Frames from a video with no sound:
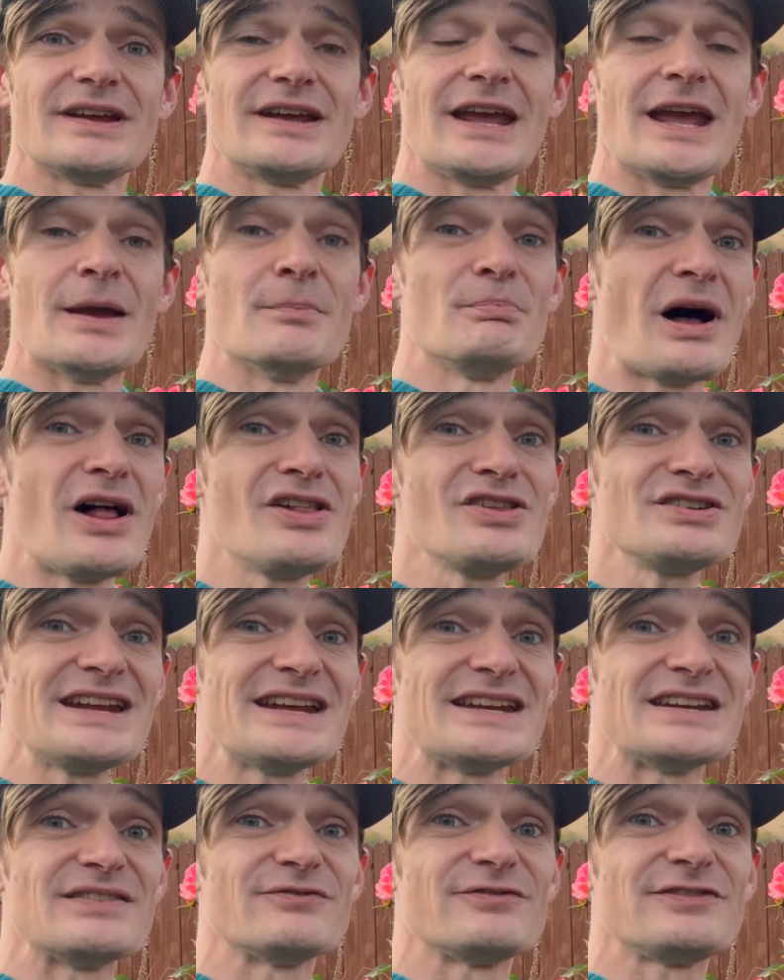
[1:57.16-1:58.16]
And
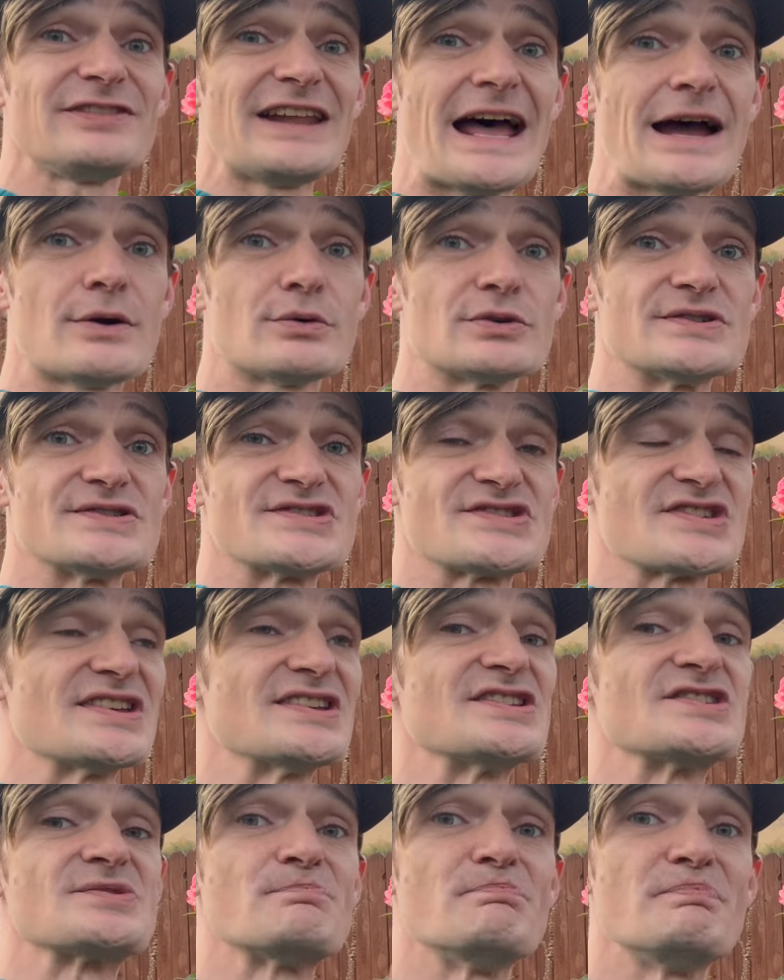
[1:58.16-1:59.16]
pollinating flowers
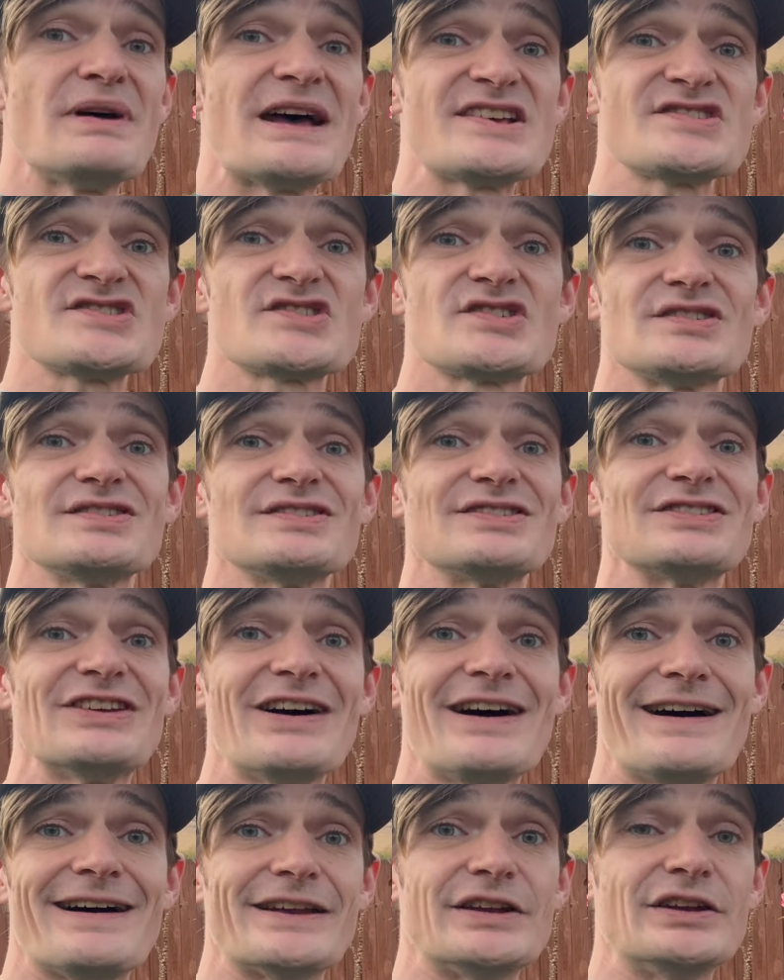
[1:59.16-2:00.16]
is best
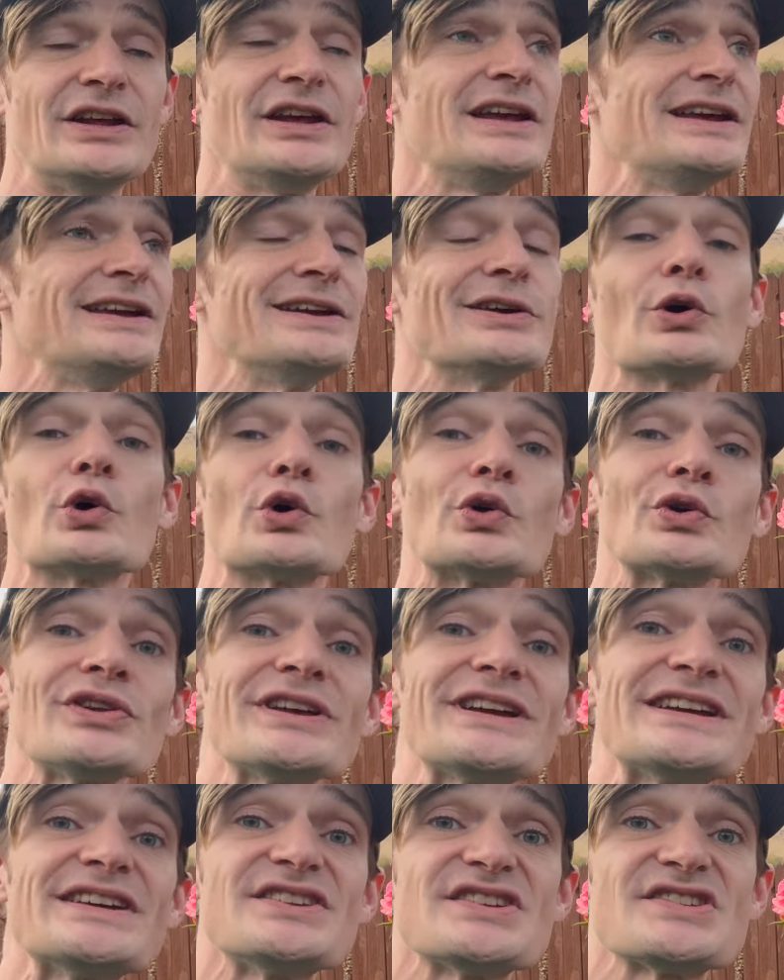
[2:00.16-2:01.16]
done
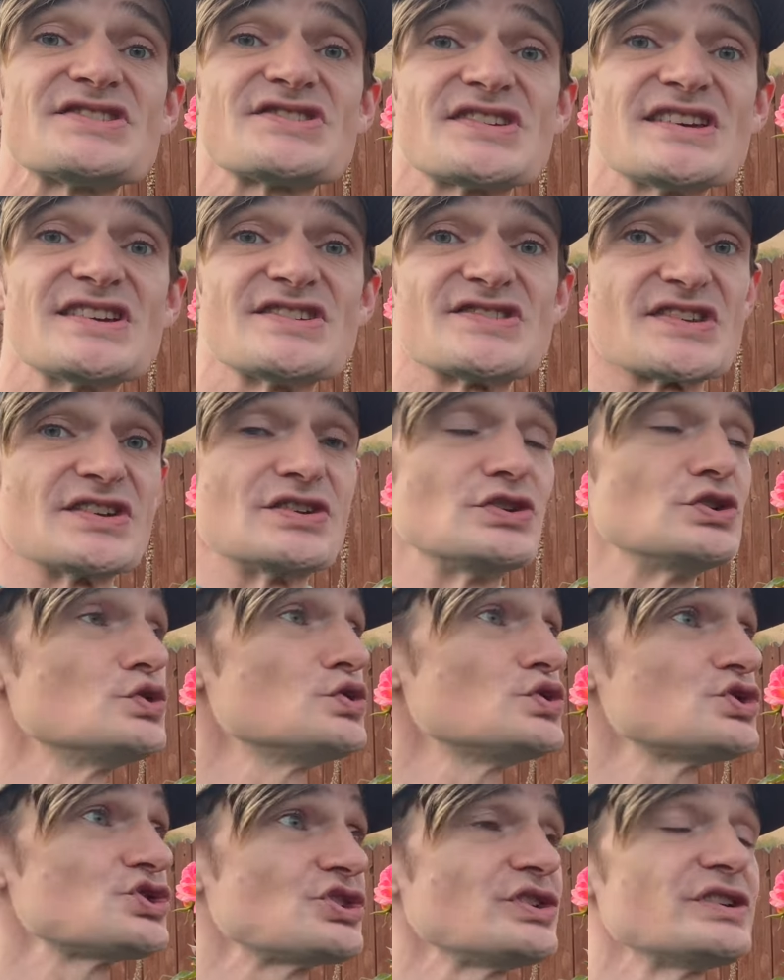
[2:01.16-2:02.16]
early in the season.
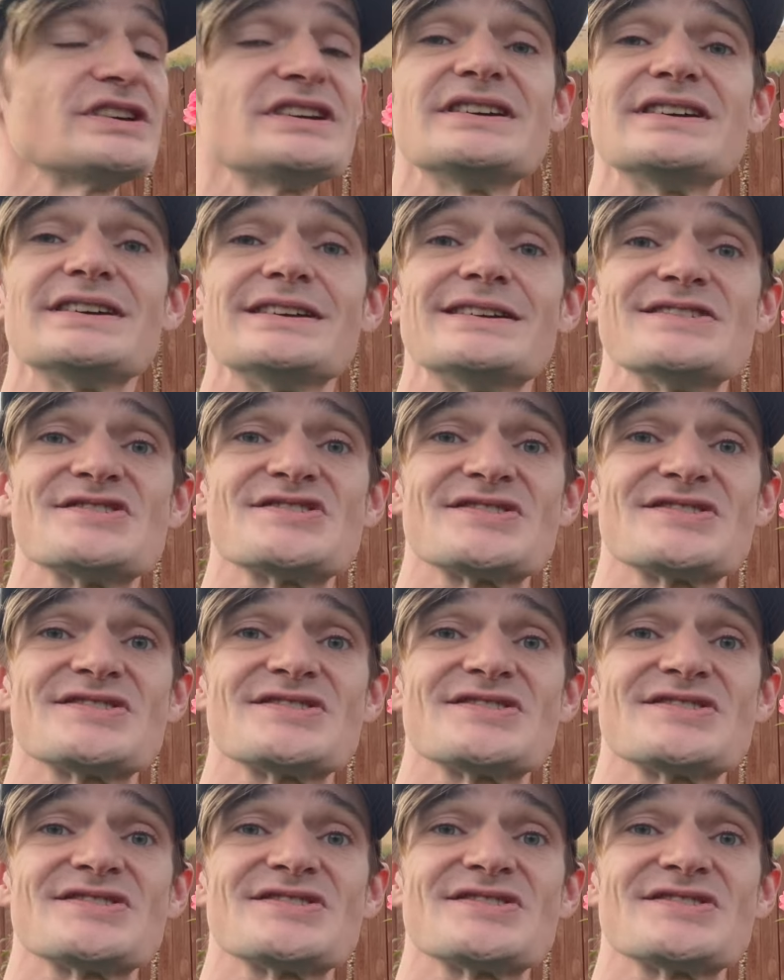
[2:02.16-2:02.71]
Usually it is